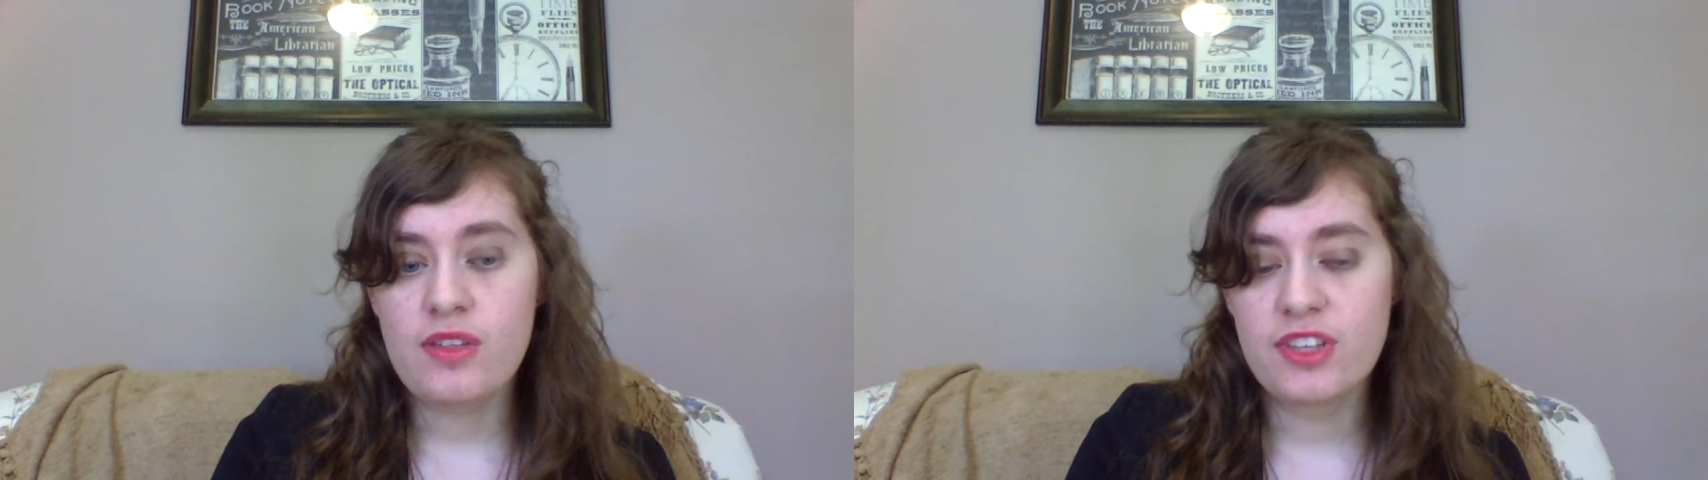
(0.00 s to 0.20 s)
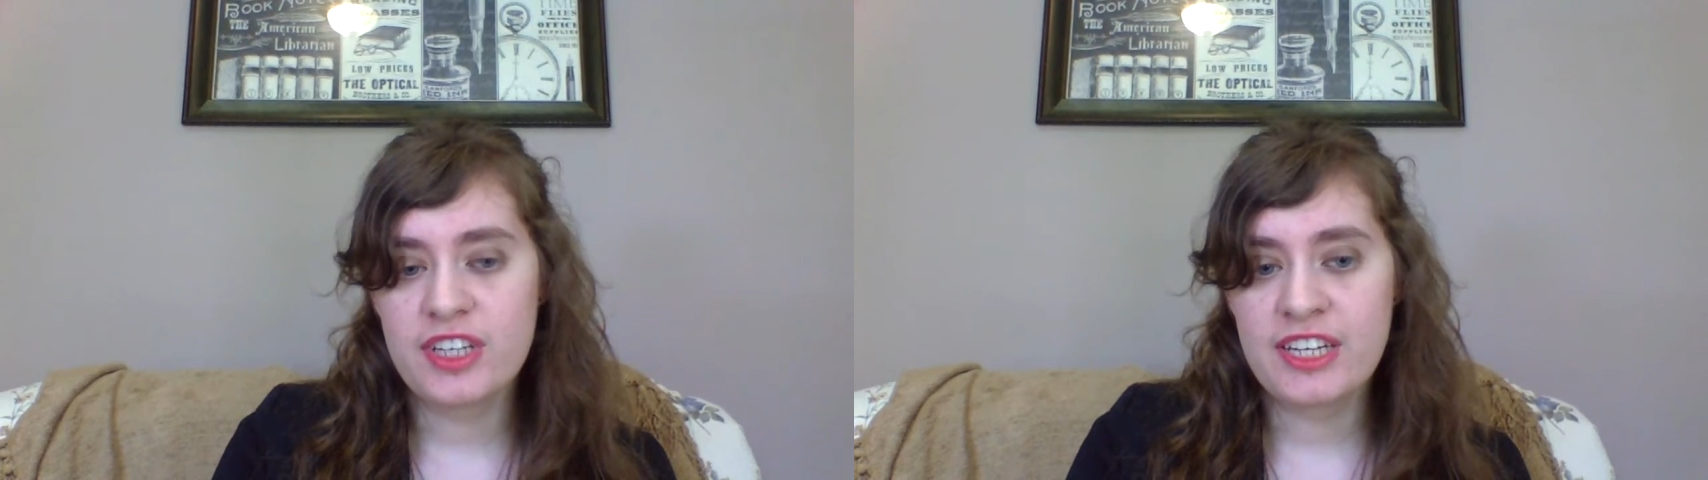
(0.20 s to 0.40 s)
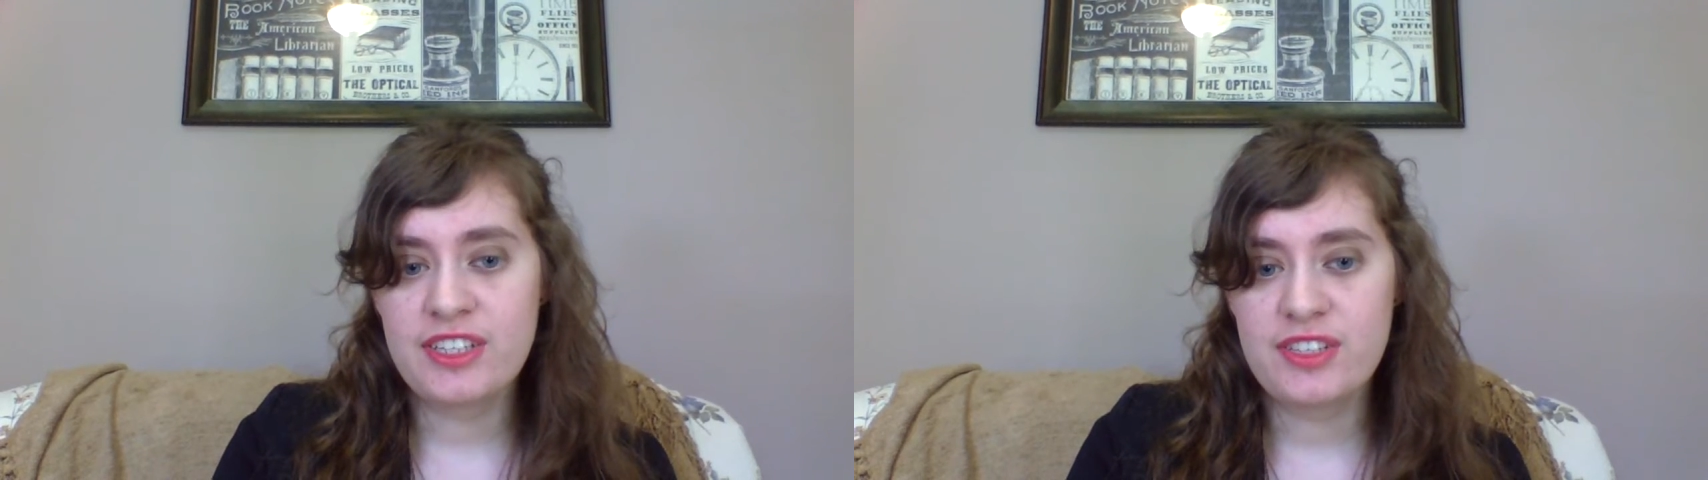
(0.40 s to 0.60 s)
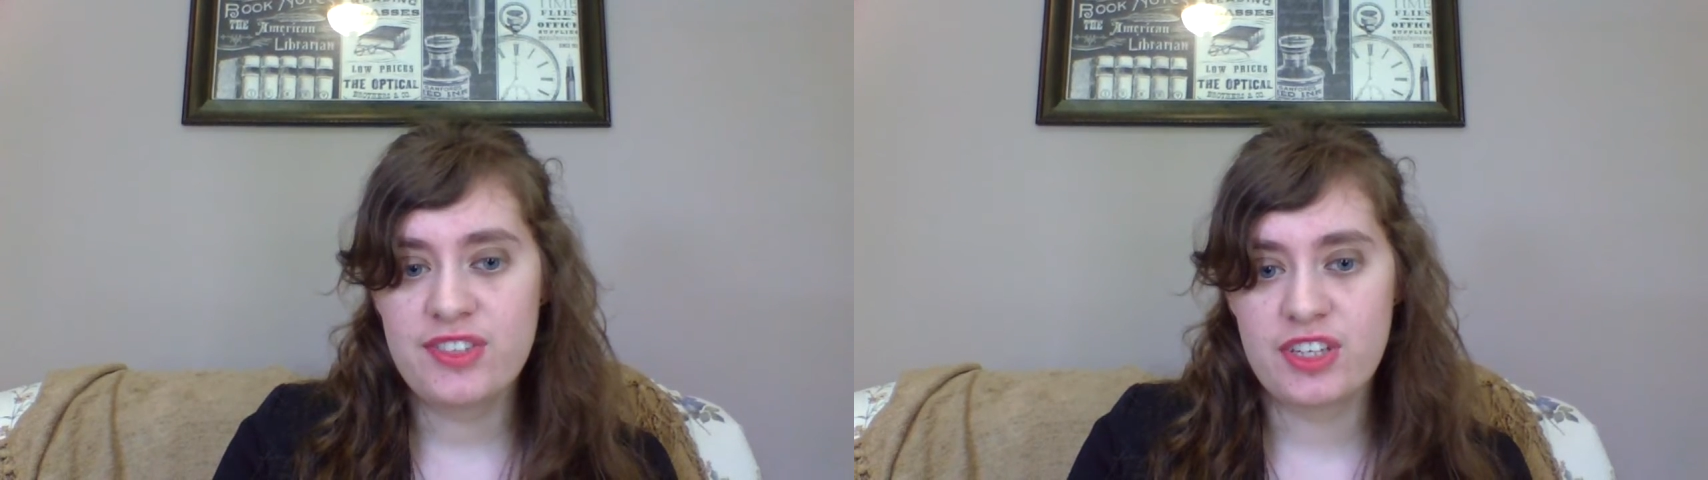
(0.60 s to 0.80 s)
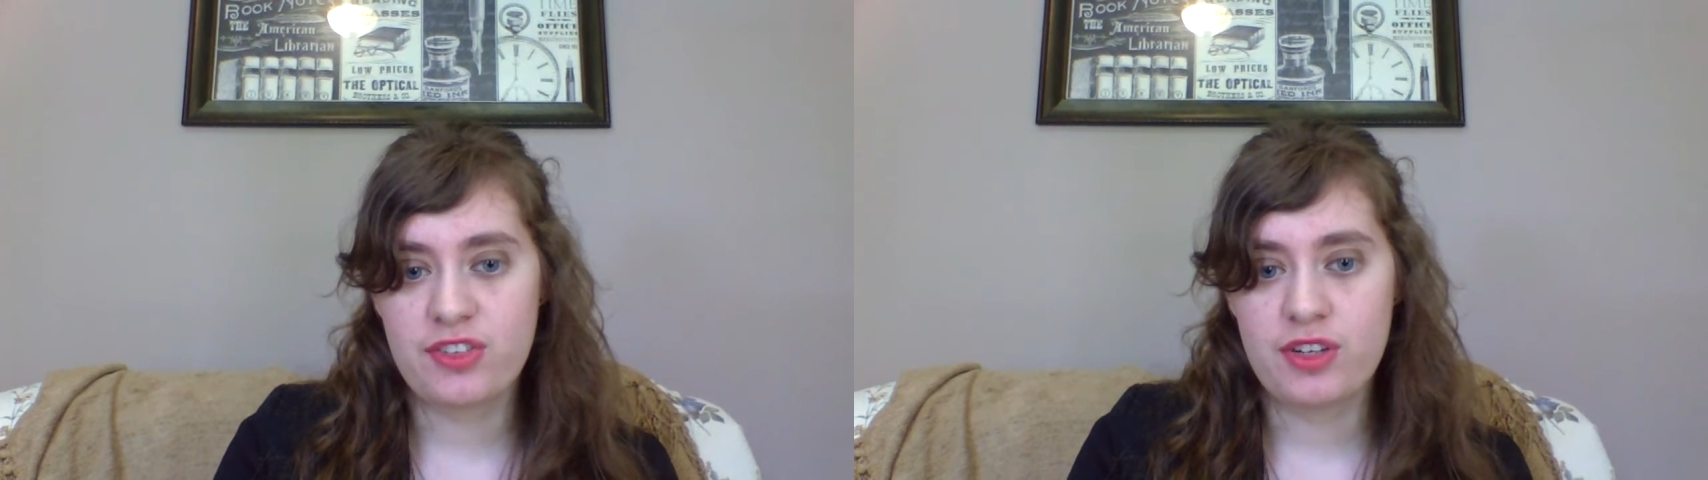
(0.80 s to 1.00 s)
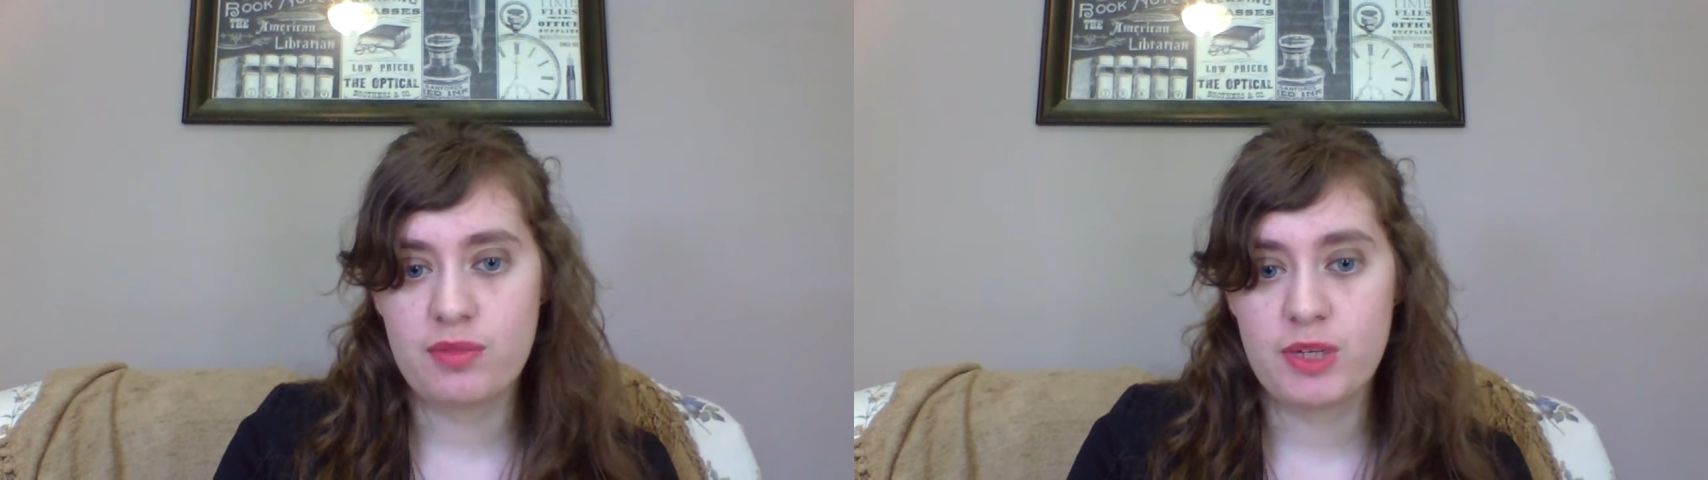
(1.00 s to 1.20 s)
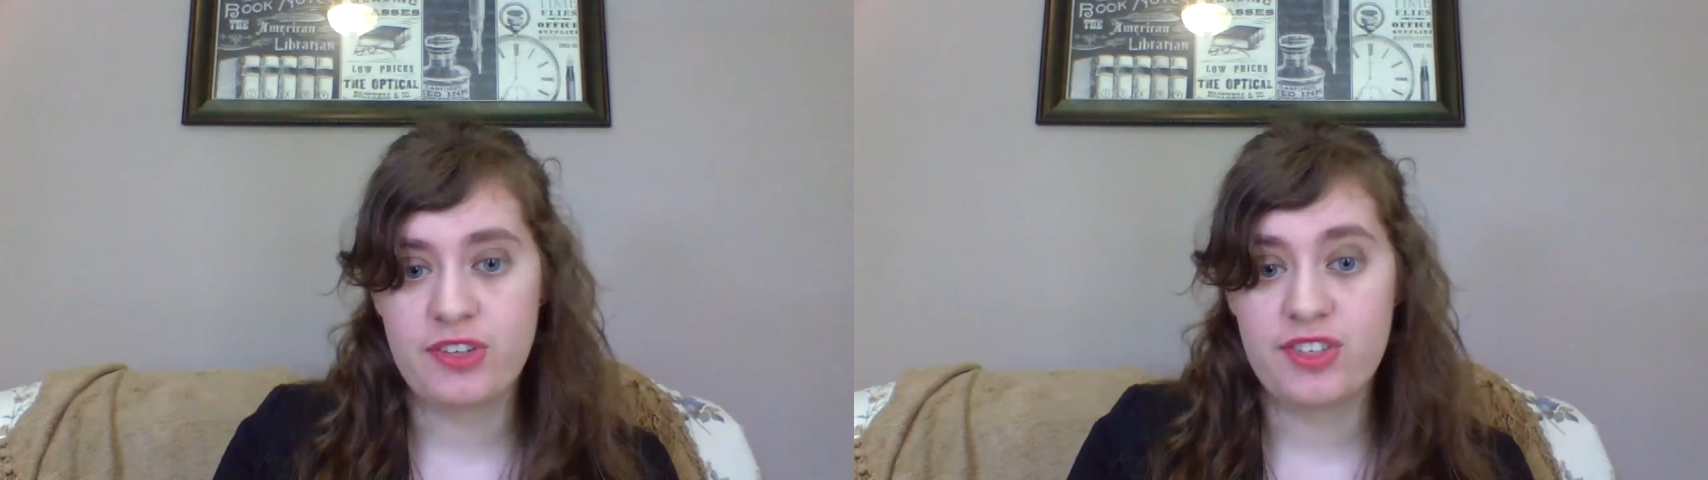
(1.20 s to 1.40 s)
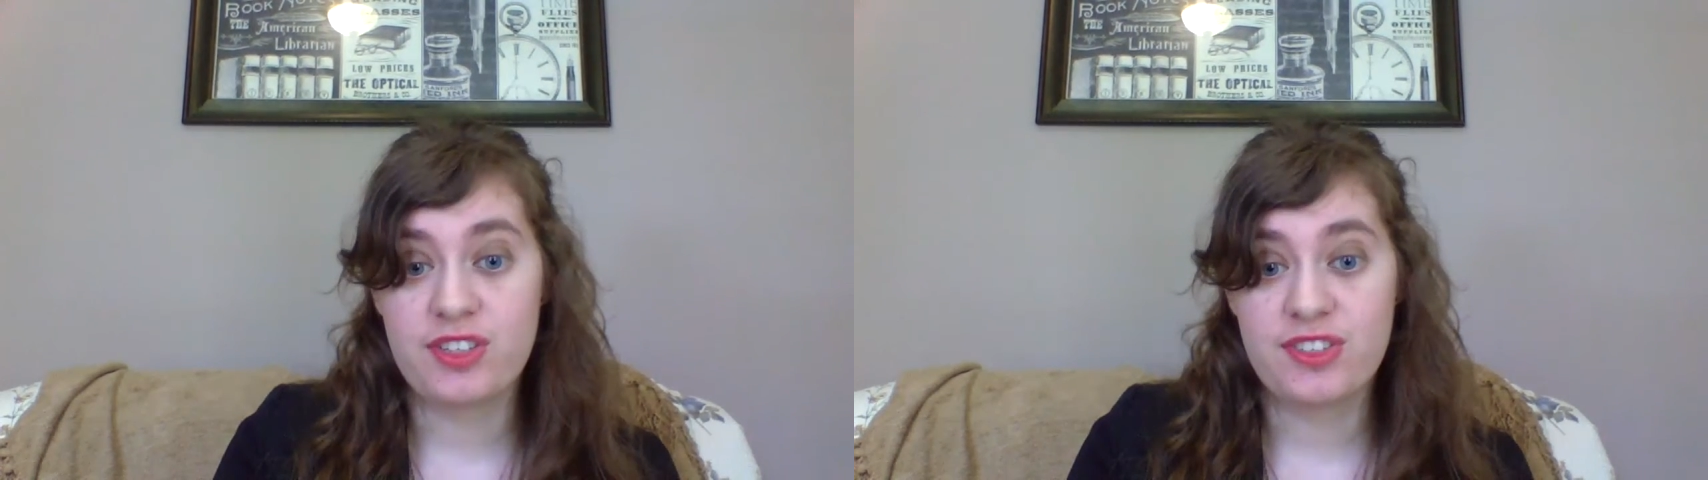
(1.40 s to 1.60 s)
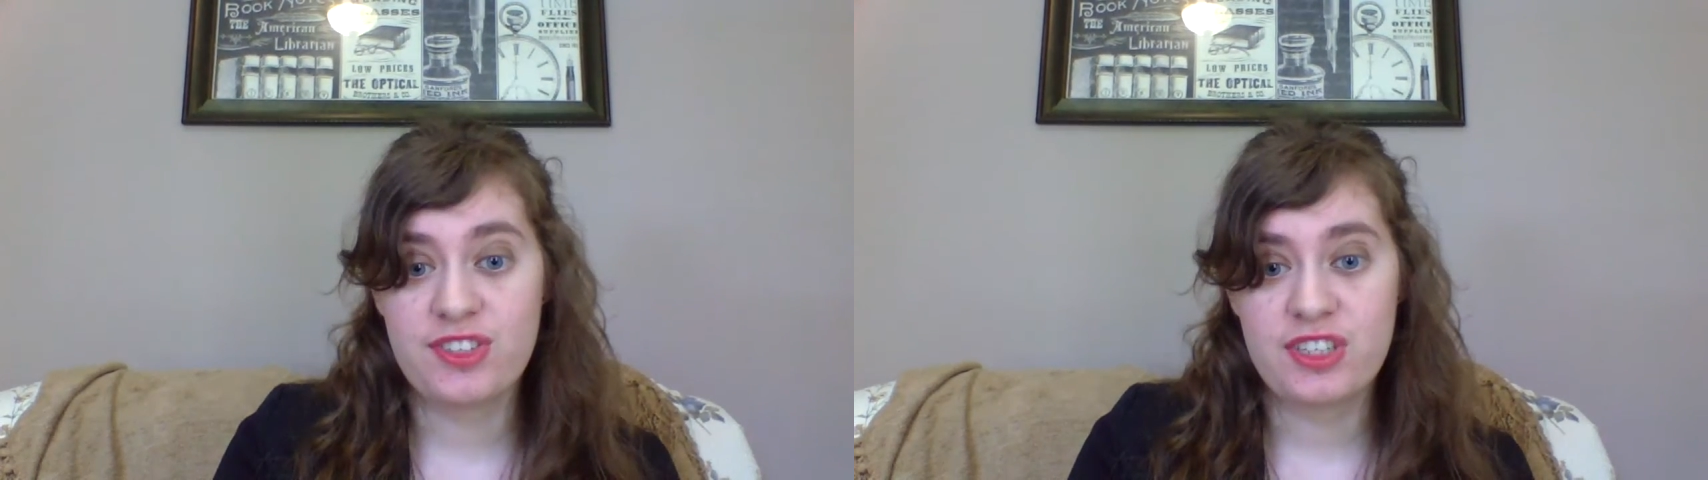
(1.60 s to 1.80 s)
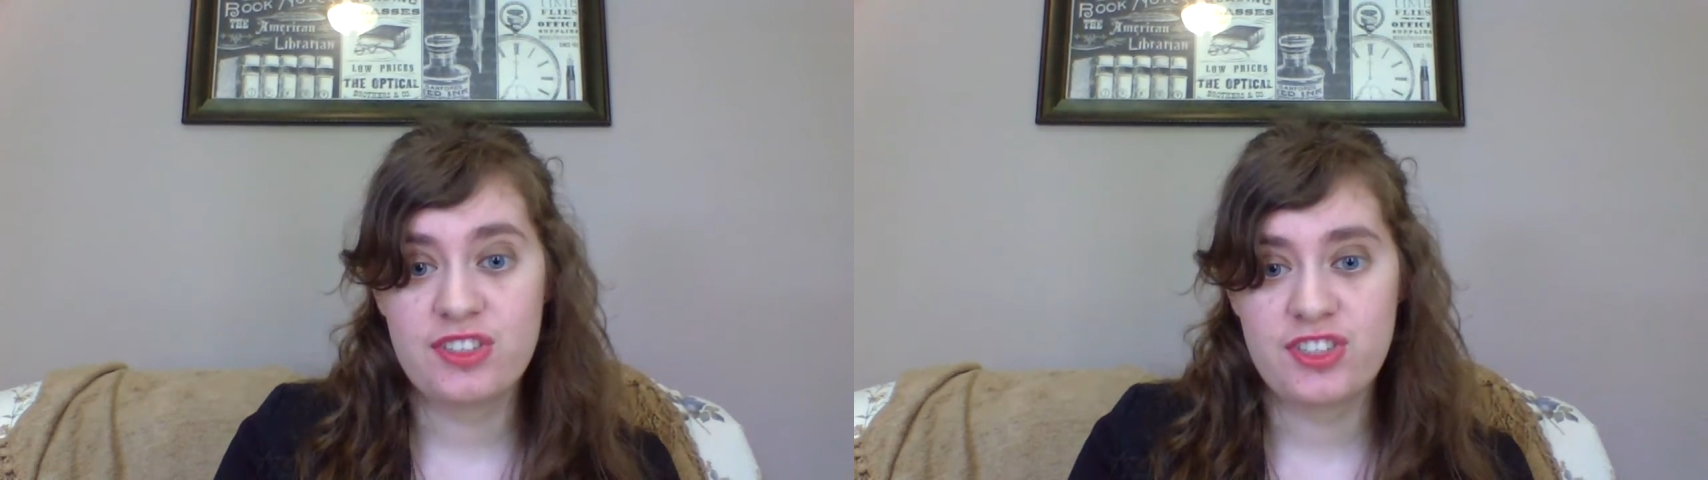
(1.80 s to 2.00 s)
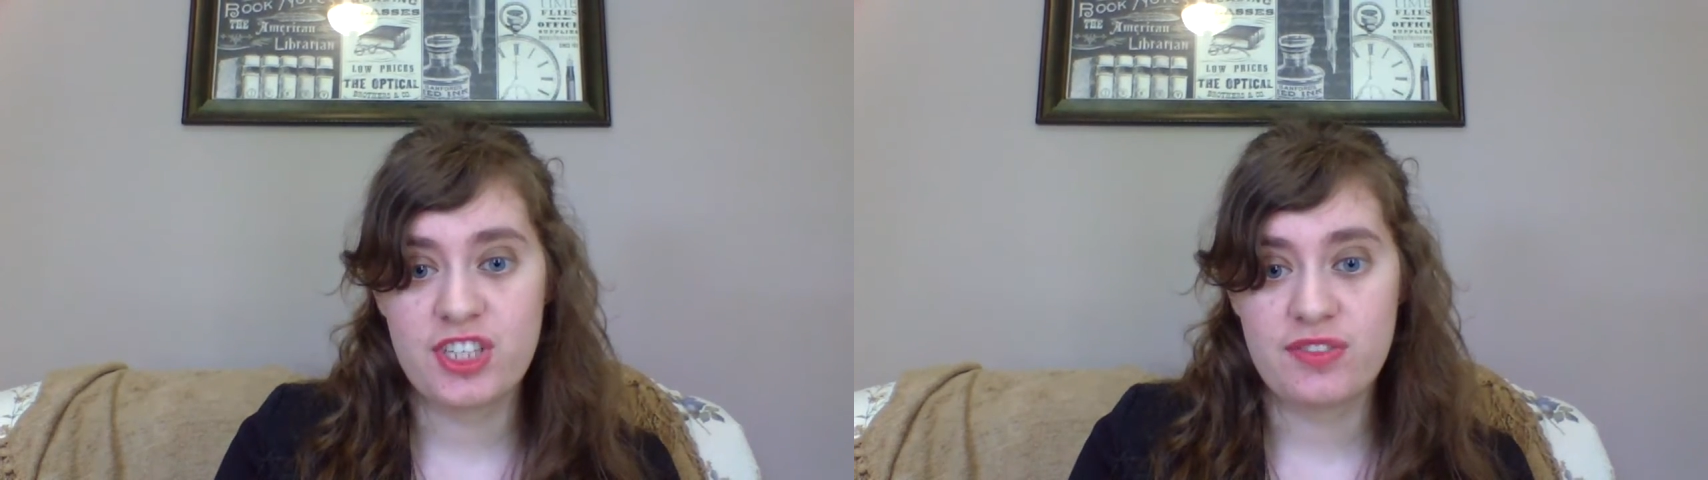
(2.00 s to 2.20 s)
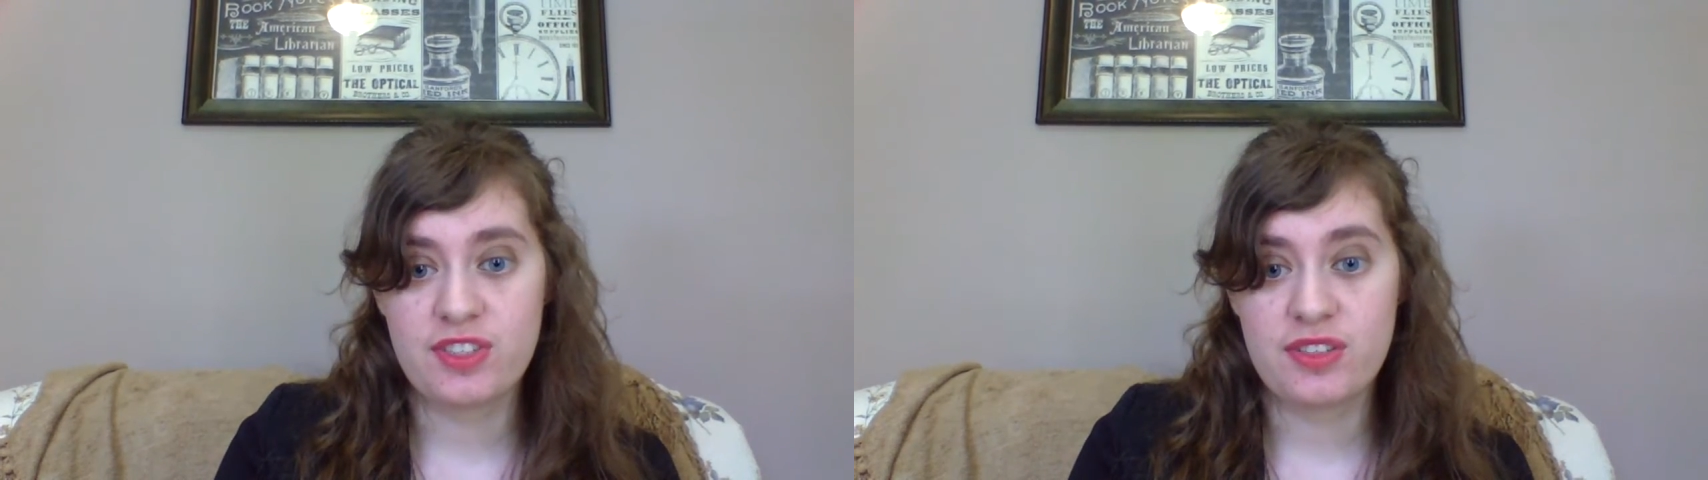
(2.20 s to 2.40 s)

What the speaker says: The 19th century marks a distinct shift